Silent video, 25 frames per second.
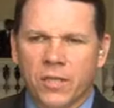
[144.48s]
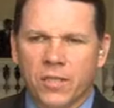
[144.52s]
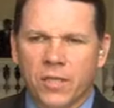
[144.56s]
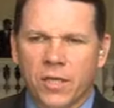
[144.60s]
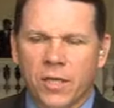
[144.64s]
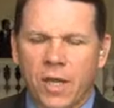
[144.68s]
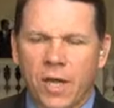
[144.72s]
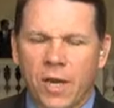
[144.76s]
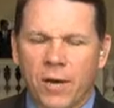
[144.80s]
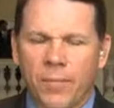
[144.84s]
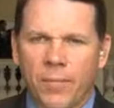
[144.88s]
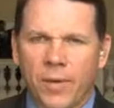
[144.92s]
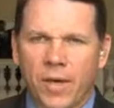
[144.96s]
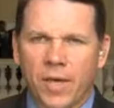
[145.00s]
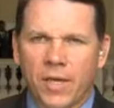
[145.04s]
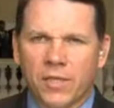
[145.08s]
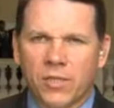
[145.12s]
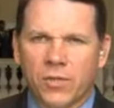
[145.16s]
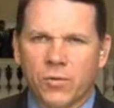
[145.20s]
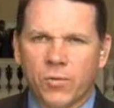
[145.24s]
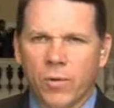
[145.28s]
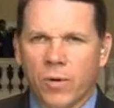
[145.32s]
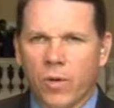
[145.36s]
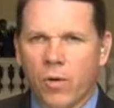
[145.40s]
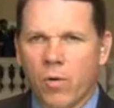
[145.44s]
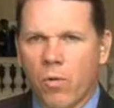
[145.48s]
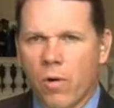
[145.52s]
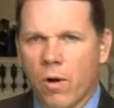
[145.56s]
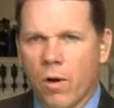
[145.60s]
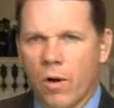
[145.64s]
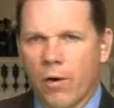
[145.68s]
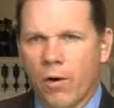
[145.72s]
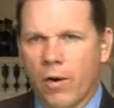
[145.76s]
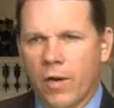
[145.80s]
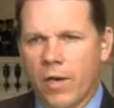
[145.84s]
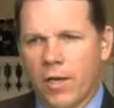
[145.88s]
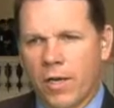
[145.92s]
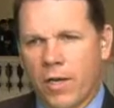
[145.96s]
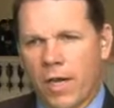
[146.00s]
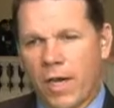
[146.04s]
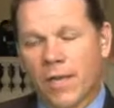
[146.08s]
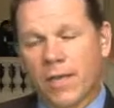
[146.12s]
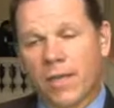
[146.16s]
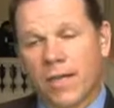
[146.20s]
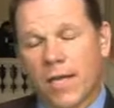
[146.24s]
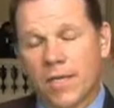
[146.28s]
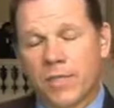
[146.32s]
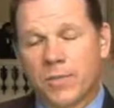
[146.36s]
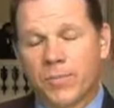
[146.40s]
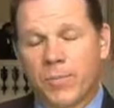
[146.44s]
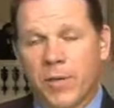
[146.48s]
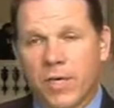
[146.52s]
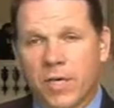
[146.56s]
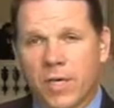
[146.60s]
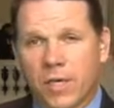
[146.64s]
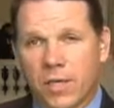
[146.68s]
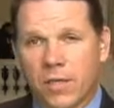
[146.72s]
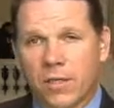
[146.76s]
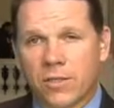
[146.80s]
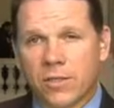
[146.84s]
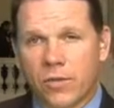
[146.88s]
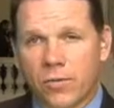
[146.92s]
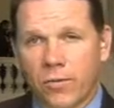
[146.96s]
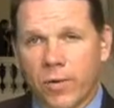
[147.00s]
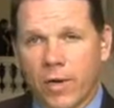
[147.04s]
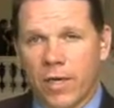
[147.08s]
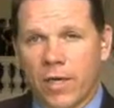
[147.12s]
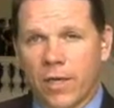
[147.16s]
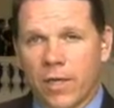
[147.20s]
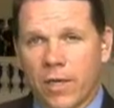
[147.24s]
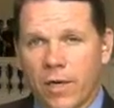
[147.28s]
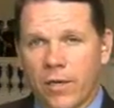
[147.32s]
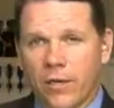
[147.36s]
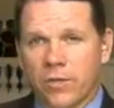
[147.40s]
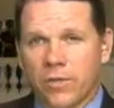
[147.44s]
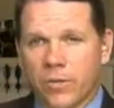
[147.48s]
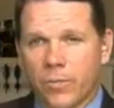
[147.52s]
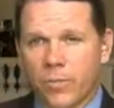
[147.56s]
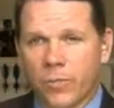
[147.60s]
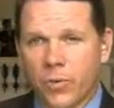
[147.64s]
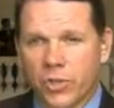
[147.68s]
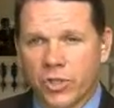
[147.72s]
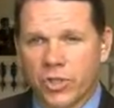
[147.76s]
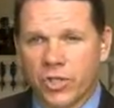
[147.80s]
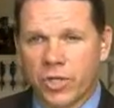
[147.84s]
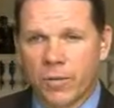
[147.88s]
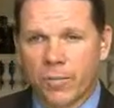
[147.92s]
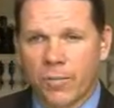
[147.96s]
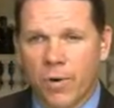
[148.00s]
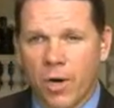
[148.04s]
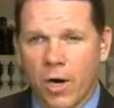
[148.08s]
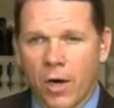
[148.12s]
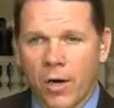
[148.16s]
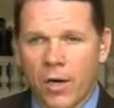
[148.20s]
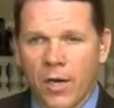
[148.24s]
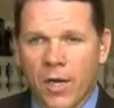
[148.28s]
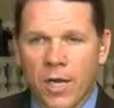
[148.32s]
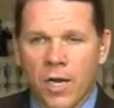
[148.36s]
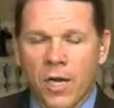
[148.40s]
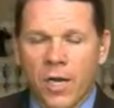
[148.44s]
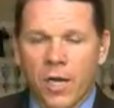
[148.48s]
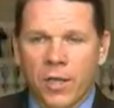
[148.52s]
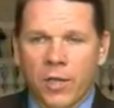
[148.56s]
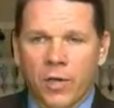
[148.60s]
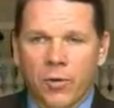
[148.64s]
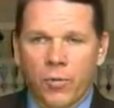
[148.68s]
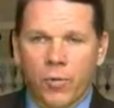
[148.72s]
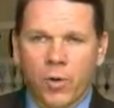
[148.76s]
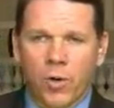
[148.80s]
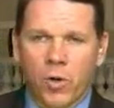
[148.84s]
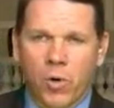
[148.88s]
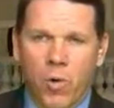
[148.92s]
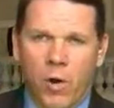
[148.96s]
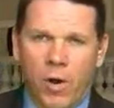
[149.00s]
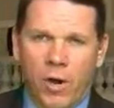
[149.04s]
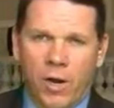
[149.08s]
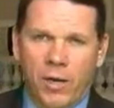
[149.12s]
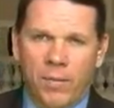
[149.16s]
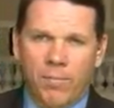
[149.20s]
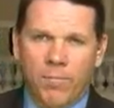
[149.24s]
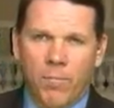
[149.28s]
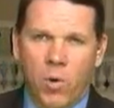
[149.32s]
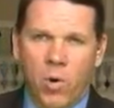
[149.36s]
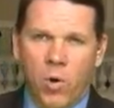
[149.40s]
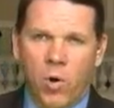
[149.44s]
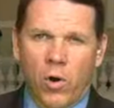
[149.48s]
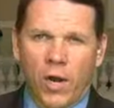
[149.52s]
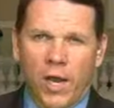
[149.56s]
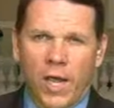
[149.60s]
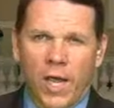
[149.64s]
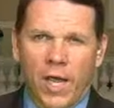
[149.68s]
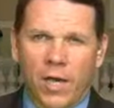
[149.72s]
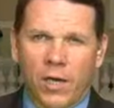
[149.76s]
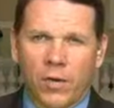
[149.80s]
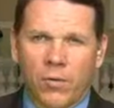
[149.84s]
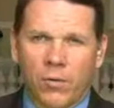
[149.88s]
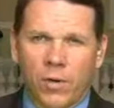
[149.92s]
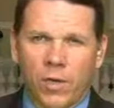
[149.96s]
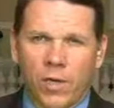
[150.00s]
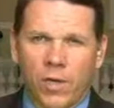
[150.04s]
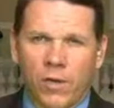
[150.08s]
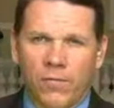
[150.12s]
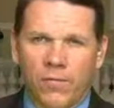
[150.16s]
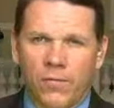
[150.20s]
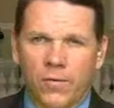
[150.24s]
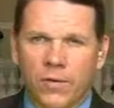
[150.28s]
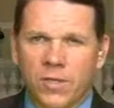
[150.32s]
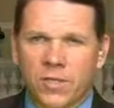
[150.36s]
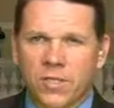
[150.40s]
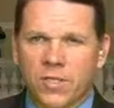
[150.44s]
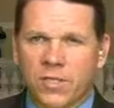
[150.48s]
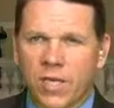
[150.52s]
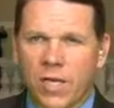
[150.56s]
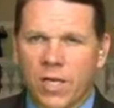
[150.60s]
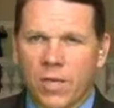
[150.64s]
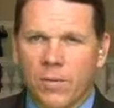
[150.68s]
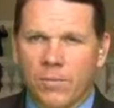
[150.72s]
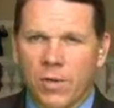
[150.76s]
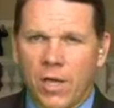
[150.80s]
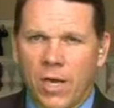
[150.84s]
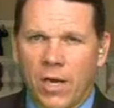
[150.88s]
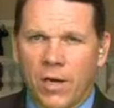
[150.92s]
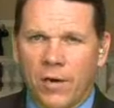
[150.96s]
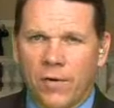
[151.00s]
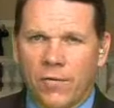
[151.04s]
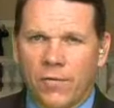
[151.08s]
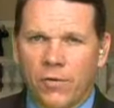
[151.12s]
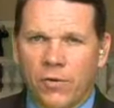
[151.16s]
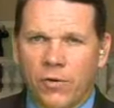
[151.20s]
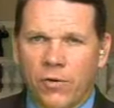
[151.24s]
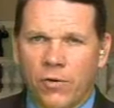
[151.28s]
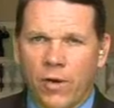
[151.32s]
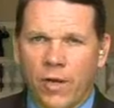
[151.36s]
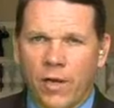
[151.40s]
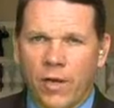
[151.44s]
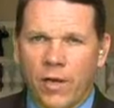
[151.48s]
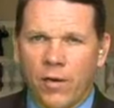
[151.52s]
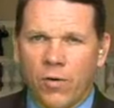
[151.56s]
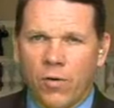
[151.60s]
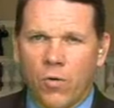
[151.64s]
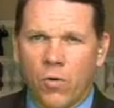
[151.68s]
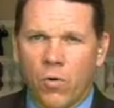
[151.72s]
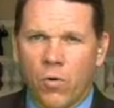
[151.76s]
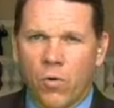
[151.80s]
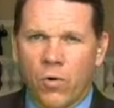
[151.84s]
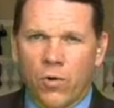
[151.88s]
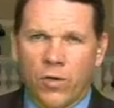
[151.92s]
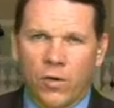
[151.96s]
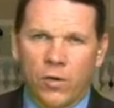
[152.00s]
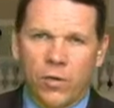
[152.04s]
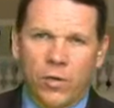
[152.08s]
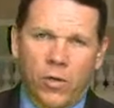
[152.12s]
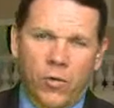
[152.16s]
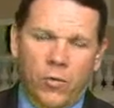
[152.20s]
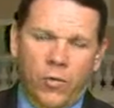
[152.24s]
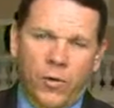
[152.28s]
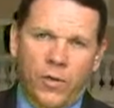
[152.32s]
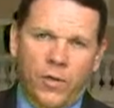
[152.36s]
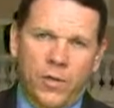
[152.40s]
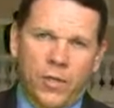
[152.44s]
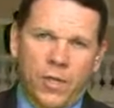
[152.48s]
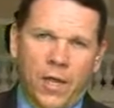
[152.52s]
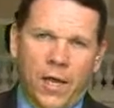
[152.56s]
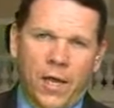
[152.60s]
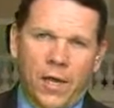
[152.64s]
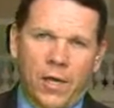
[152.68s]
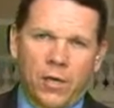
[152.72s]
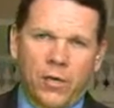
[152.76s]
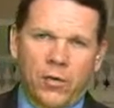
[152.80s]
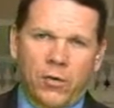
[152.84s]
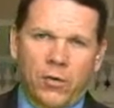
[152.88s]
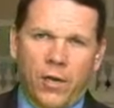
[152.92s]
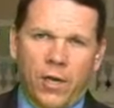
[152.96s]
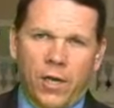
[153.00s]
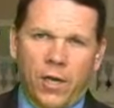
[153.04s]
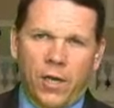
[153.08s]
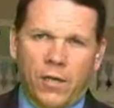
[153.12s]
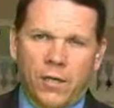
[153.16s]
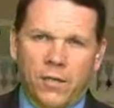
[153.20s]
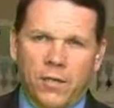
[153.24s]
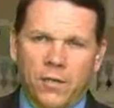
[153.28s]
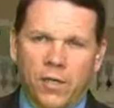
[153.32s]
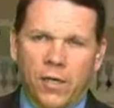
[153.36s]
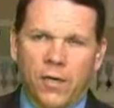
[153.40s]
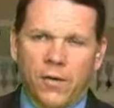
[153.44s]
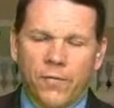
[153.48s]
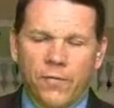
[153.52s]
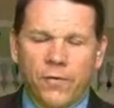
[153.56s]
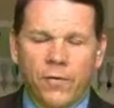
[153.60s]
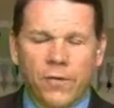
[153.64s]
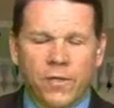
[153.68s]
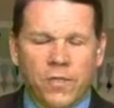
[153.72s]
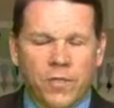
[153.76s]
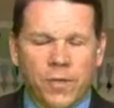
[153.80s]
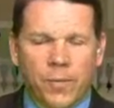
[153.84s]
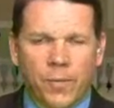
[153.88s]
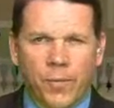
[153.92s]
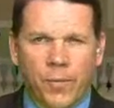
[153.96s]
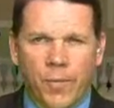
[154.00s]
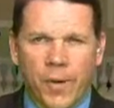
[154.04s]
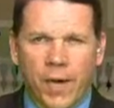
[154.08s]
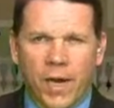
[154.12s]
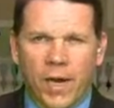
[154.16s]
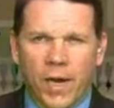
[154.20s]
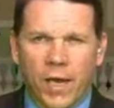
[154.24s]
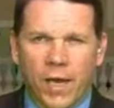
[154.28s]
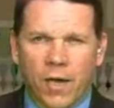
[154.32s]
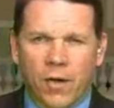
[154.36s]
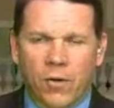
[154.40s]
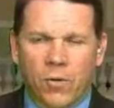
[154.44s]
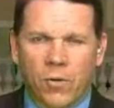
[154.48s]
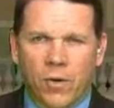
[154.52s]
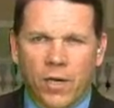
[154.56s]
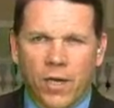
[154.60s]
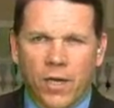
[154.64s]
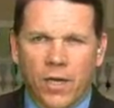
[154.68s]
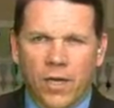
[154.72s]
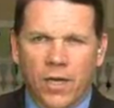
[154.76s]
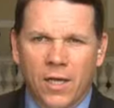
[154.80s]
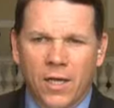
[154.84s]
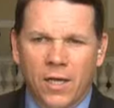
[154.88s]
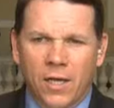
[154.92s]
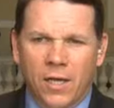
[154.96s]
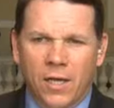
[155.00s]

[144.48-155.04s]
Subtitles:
is a lot of banks are requiring, and that's because the regulators are pushing them hard, they're requiring more equity for the same line of credit, or they're lowering the line of credit for the same amount of equity.